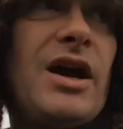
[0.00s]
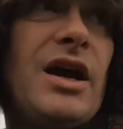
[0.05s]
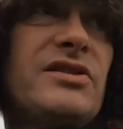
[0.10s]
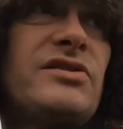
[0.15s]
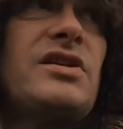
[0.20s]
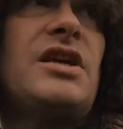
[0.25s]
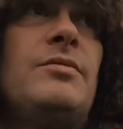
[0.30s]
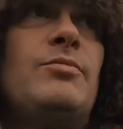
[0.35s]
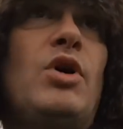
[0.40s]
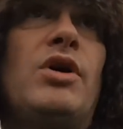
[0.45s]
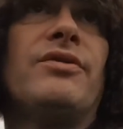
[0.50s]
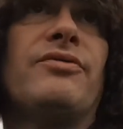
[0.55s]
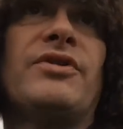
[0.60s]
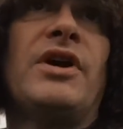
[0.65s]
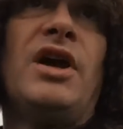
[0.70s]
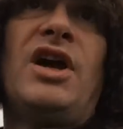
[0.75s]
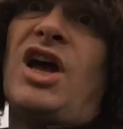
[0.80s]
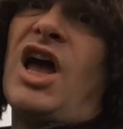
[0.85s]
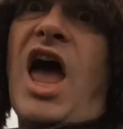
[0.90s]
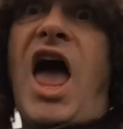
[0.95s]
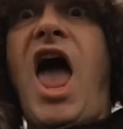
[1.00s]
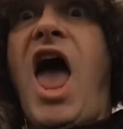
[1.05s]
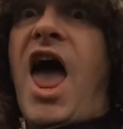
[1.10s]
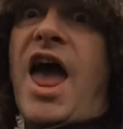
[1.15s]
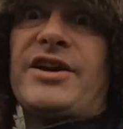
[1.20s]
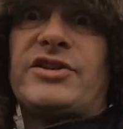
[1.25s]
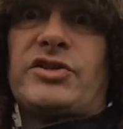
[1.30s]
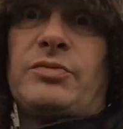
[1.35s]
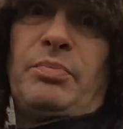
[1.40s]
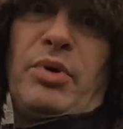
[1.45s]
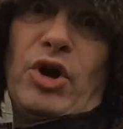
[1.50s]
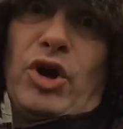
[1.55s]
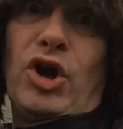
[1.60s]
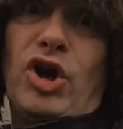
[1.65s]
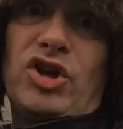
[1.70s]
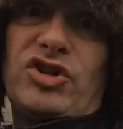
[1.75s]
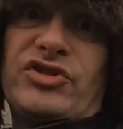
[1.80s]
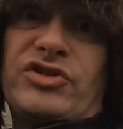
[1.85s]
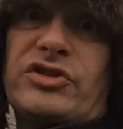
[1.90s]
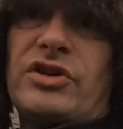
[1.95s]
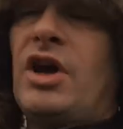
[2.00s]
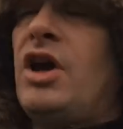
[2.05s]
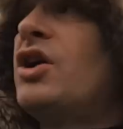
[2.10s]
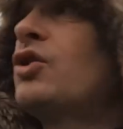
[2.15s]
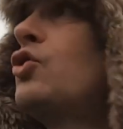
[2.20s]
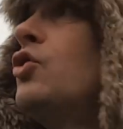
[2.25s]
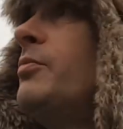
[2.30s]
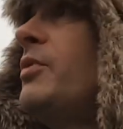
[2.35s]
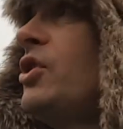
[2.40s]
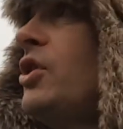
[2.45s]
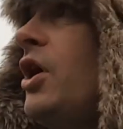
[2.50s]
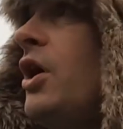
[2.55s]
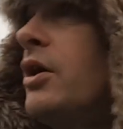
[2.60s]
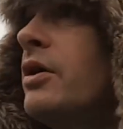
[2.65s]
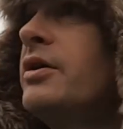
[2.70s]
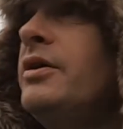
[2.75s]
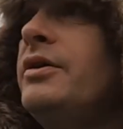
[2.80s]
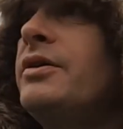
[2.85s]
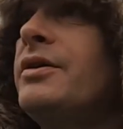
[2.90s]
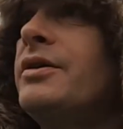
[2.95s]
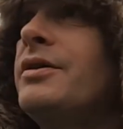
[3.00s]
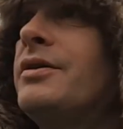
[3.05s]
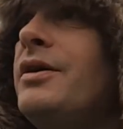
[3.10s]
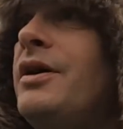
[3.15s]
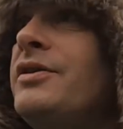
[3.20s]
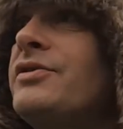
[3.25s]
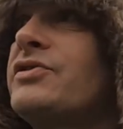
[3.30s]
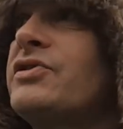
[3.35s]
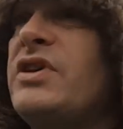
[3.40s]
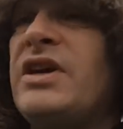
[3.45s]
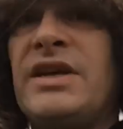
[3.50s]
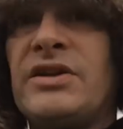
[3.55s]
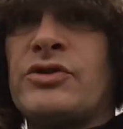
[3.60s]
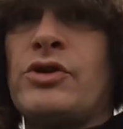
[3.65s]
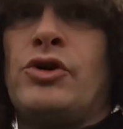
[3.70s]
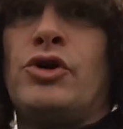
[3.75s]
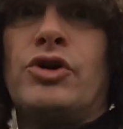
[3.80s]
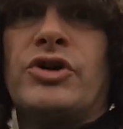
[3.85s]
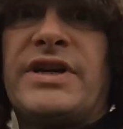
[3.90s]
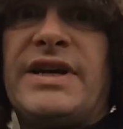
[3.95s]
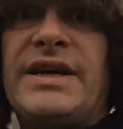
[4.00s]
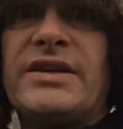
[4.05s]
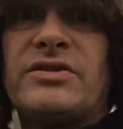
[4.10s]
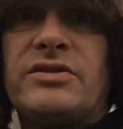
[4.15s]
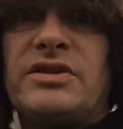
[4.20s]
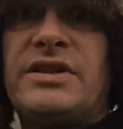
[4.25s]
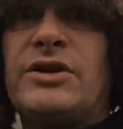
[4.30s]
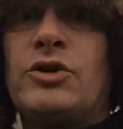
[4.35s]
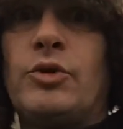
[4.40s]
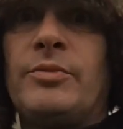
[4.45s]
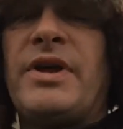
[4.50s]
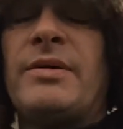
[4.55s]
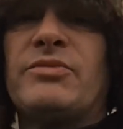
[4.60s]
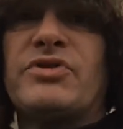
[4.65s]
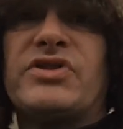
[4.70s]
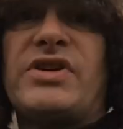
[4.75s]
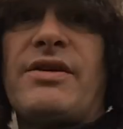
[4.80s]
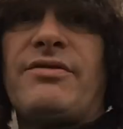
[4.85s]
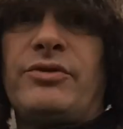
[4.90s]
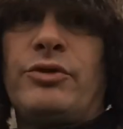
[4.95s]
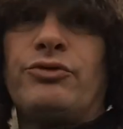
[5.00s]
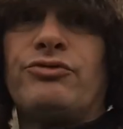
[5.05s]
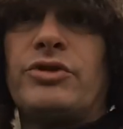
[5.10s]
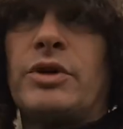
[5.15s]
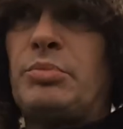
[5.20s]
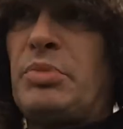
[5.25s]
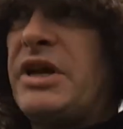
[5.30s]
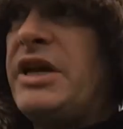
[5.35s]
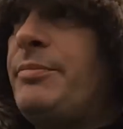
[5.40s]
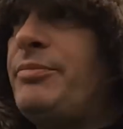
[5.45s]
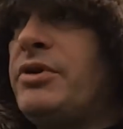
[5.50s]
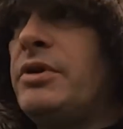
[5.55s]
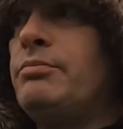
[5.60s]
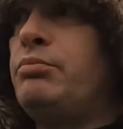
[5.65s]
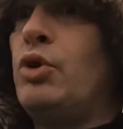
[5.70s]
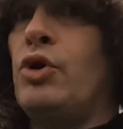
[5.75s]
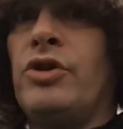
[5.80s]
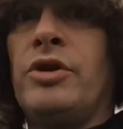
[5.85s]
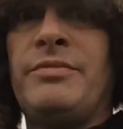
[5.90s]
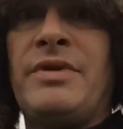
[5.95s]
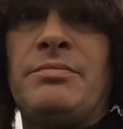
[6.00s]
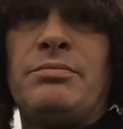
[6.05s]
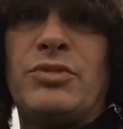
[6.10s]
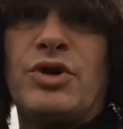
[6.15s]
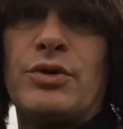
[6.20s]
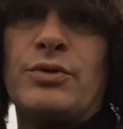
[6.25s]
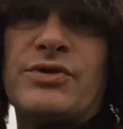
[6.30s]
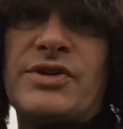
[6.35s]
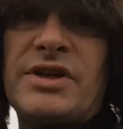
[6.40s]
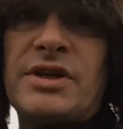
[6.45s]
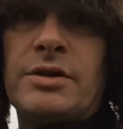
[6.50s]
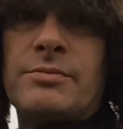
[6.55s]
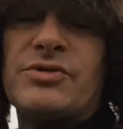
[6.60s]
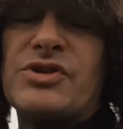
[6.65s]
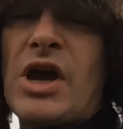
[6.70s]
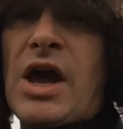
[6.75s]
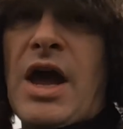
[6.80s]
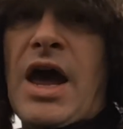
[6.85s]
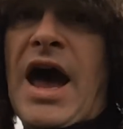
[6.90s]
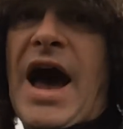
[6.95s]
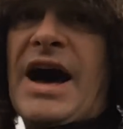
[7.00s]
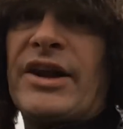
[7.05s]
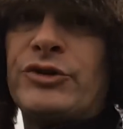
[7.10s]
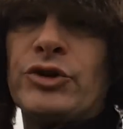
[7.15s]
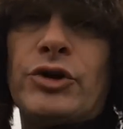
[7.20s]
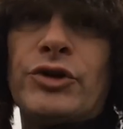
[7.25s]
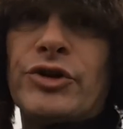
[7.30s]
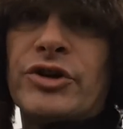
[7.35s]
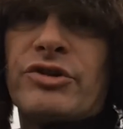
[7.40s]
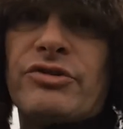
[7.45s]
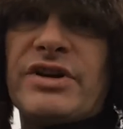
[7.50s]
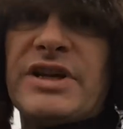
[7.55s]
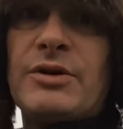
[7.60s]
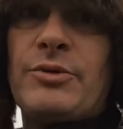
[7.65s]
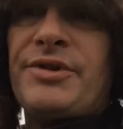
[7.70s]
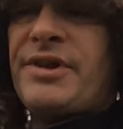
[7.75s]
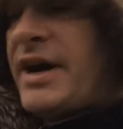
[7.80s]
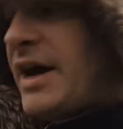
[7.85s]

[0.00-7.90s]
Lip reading: a team of experts come along and say it's okay to dig up them 700 people and put them in museums? I don't agree with